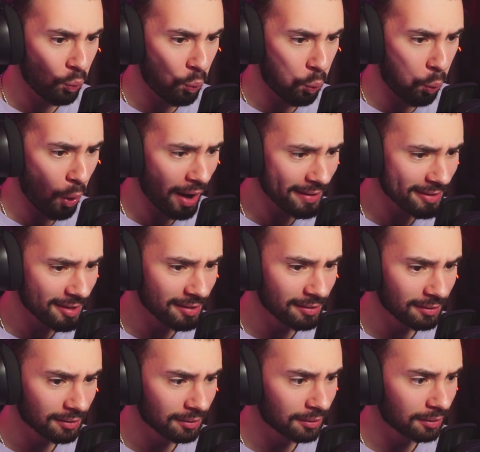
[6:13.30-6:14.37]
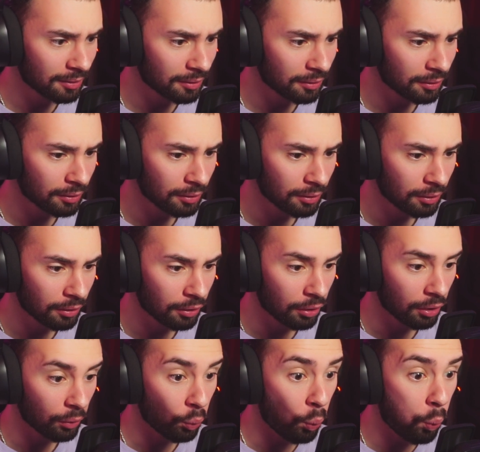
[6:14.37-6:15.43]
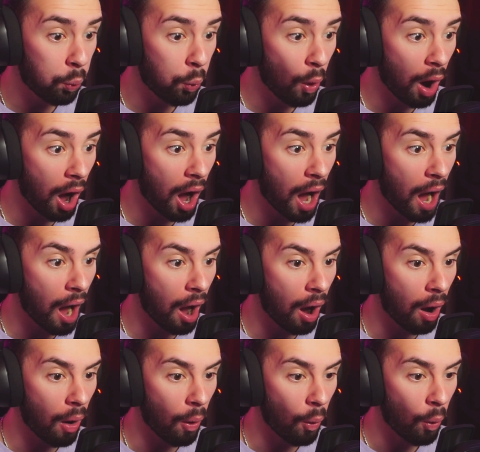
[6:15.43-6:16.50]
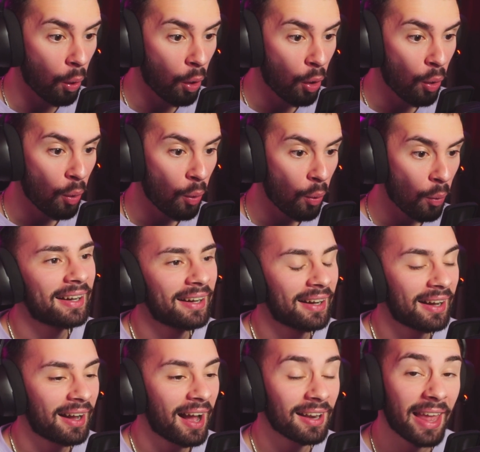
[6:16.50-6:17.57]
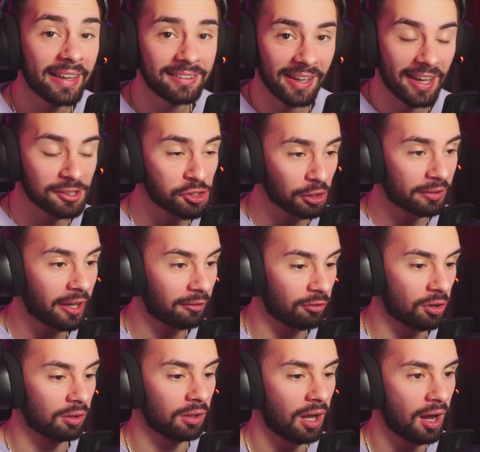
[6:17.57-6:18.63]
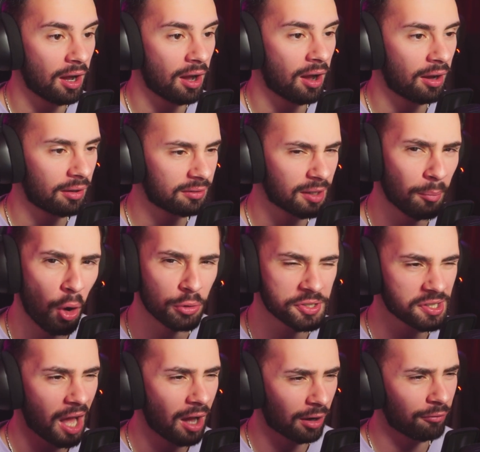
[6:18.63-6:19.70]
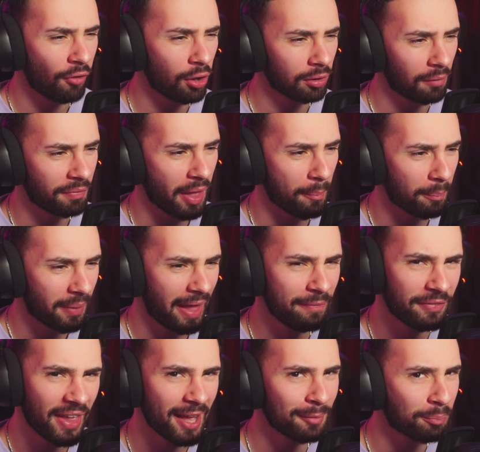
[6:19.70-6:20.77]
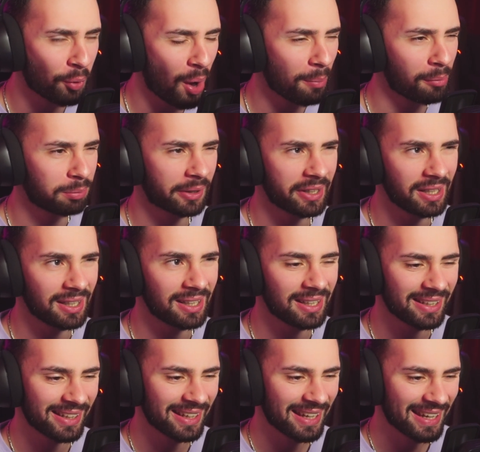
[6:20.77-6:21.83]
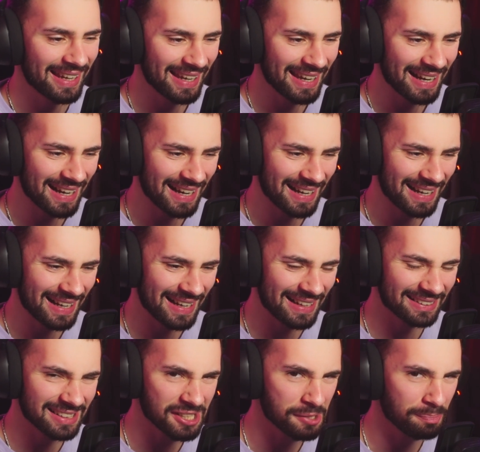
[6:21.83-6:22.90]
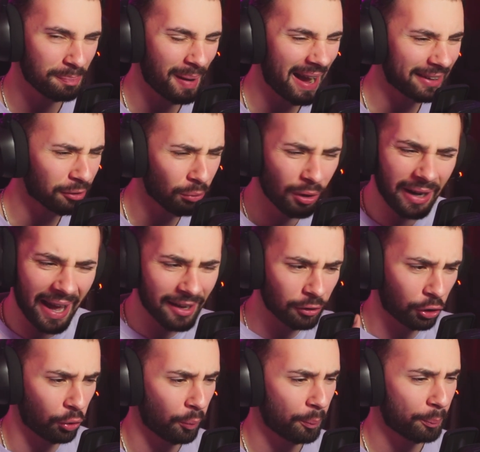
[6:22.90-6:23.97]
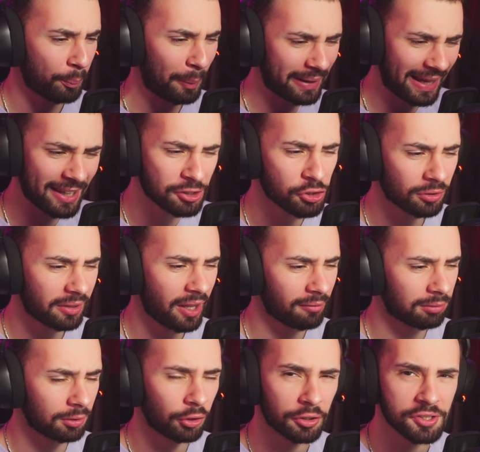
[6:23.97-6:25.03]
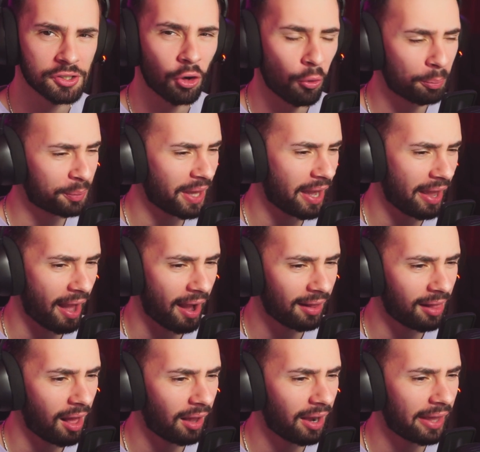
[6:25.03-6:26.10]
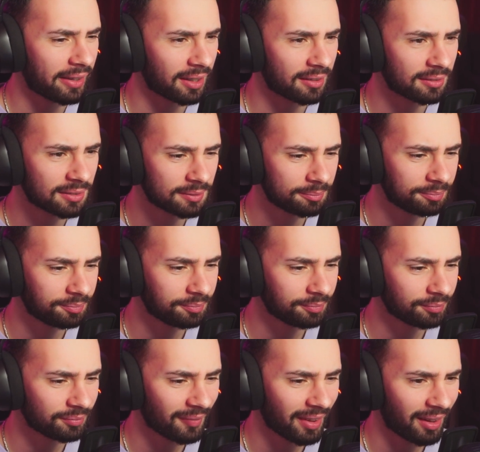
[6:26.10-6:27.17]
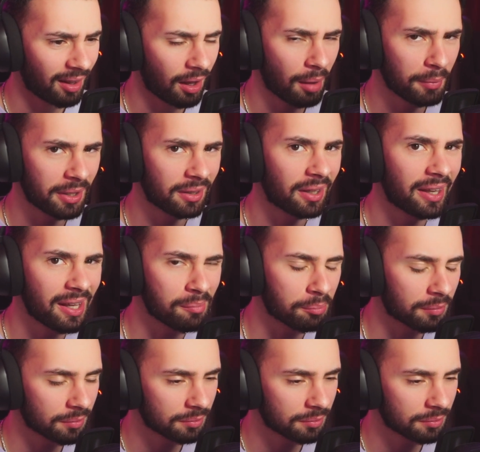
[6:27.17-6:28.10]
What? Wow. I like the angel devil the most out of all of them. And then probably the spider one, I don't know. But the angel devil looks dope. Yeah, I like it. I mean, him.